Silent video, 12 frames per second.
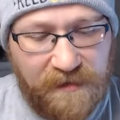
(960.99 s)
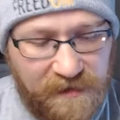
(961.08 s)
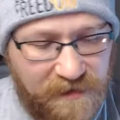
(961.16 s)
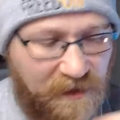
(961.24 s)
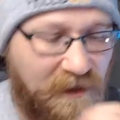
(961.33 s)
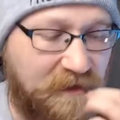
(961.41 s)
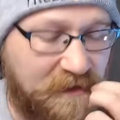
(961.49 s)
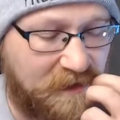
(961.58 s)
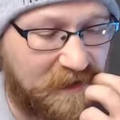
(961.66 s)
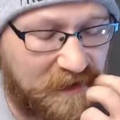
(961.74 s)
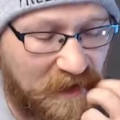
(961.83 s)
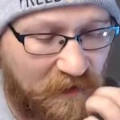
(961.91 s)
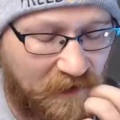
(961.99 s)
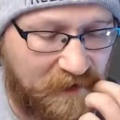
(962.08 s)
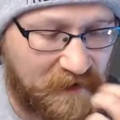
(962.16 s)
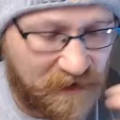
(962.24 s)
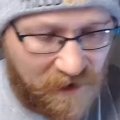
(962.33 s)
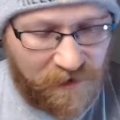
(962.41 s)
these states and
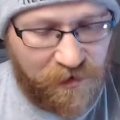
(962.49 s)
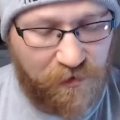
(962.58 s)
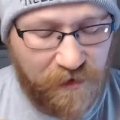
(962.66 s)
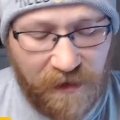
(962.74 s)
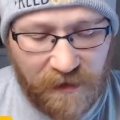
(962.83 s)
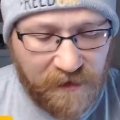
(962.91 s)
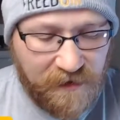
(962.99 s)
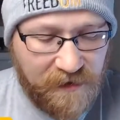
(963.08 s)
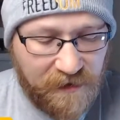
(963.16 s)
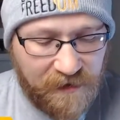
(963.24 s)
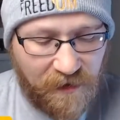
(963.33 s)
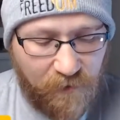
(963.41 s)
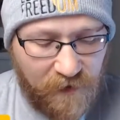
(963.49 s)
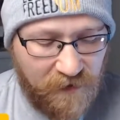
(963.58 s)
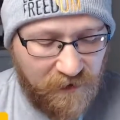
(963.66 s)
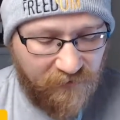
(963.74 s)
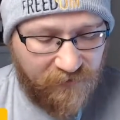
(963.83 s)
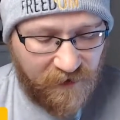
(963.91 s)
this country that
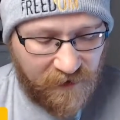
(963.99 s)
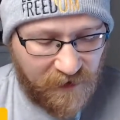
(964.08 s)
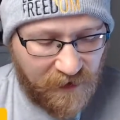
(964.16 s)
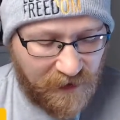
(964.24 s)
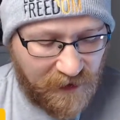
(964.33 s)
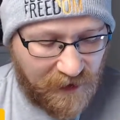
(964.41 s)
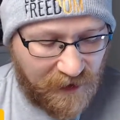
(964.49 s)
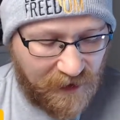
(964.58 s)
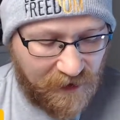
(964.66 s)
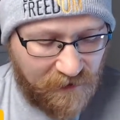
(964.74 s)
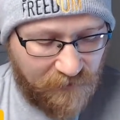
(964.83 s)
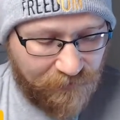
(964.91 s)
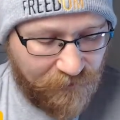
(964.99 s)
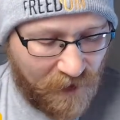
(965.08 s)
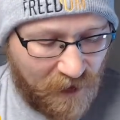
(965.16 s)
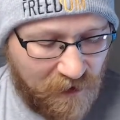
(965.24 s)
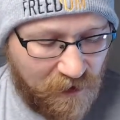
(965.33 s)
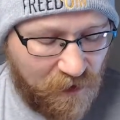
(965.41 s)
we live in, and
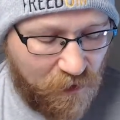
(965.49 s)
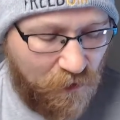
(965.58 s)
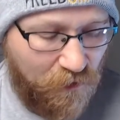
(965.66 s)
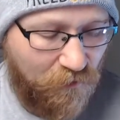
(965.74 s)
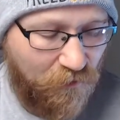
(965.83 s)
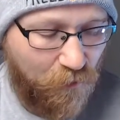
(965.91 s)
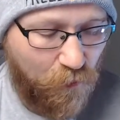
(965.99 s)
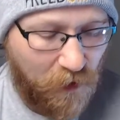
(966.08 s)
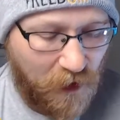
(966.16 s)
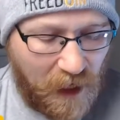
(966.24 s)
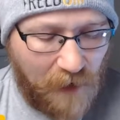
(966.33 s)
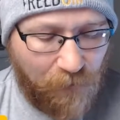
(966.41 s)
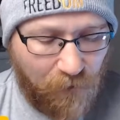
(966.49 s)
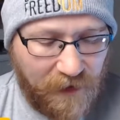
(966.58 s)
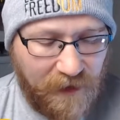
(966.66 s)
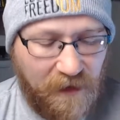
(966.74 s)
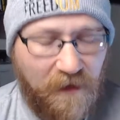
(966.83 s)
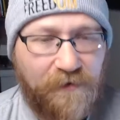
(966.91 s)
we're
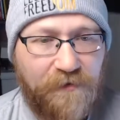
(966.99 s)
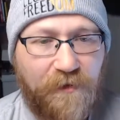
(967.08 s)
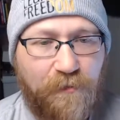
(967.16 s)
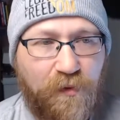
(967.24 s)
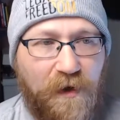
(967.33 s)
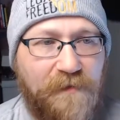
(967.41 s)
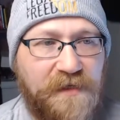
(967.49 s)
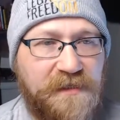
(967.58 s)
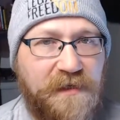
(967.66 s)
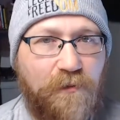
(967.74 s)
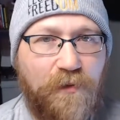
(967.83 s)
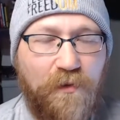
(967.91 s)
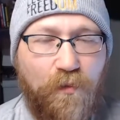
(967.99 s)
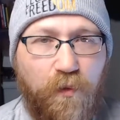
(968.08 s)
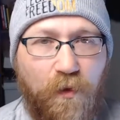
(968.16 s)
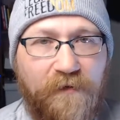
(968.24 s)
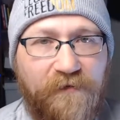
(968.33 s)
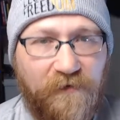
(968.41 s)
operating under the premise that we
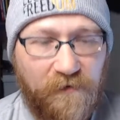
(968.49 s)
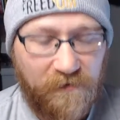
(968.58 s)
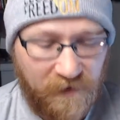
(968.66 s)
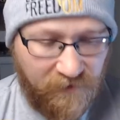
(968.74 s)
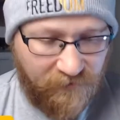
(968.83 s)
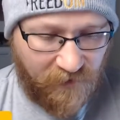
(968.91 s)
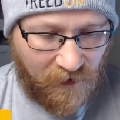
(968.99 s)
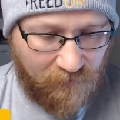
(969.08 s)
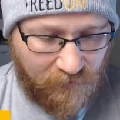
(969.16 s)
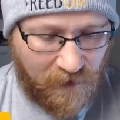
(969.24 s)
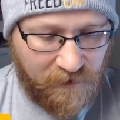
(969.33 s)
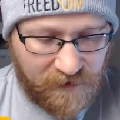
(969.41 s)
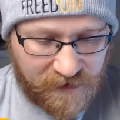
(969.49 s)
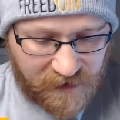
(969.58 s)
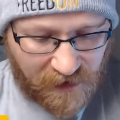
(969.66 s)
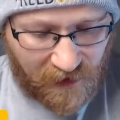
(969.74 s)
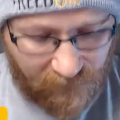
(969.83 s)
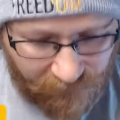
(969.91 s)
want to live
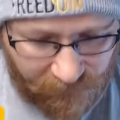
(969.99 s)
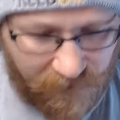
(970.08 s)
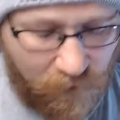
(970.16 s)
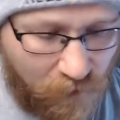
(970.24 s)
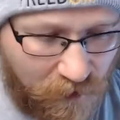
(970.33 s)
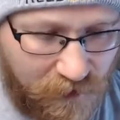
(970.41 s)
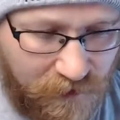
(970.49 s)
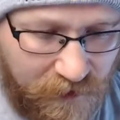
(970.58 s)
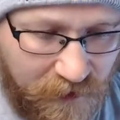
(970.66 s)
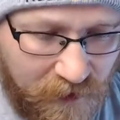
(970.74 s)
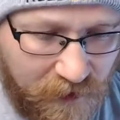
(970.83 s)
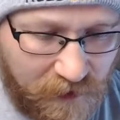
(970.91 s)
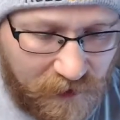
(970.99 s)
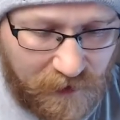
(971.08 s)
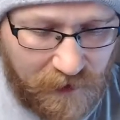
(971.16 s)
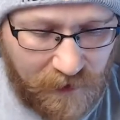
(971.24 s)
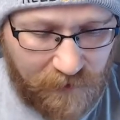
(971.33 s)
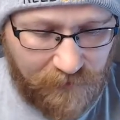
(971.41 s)
amongst everyone
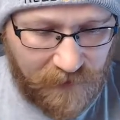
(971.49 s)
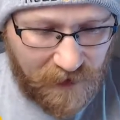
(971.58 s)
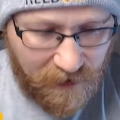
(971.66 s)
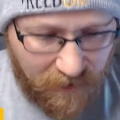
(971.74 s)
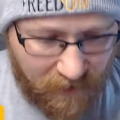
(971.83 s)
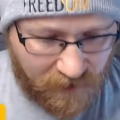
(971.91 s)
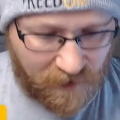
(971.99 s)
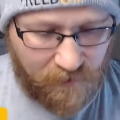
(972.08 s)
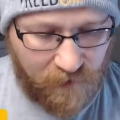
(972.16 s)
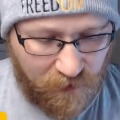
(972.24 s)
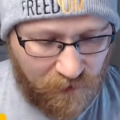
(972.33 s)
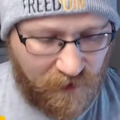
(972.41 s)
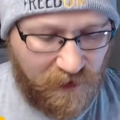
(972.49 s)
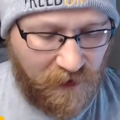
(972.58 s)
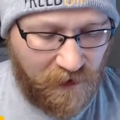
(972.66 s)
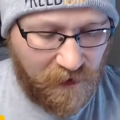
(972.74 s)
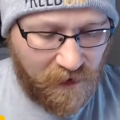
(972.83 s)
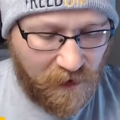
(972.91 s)
in the
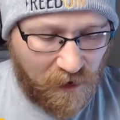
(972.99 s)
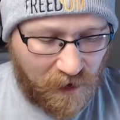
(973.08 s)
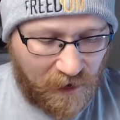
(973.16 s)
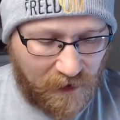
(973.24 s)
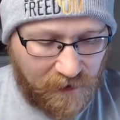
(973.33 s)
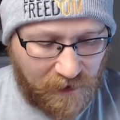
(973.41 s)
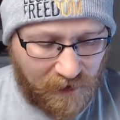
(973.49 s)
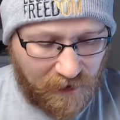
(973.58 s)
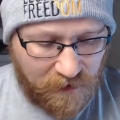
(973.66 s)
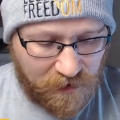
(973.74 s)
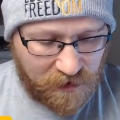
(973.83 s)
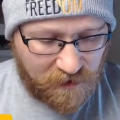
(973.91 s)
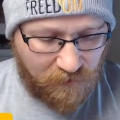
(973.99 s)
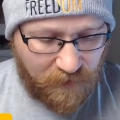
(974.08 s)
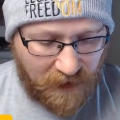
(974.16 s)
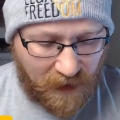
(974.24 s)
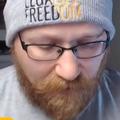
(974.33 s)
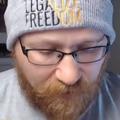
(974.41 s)
community and just
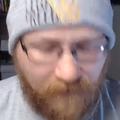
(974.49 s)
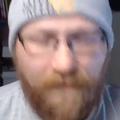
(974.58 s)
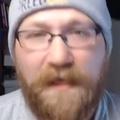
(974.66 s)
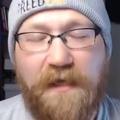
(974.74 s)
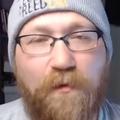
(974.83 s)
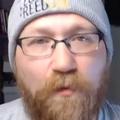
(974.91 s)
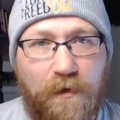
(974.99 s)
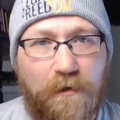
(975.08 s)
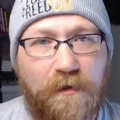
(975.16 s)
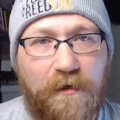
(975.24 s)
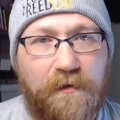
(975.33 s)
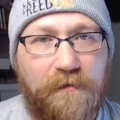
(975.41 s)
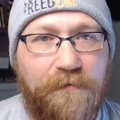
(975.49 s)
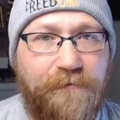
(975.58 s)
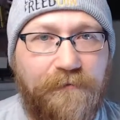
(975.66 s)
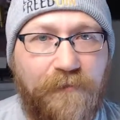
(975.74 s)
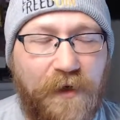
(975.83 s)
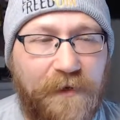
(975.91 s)
be able to make it work,
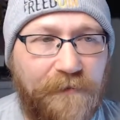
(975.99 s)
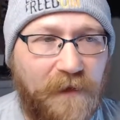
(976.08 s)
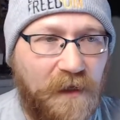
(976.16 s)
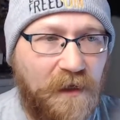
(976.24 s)
right?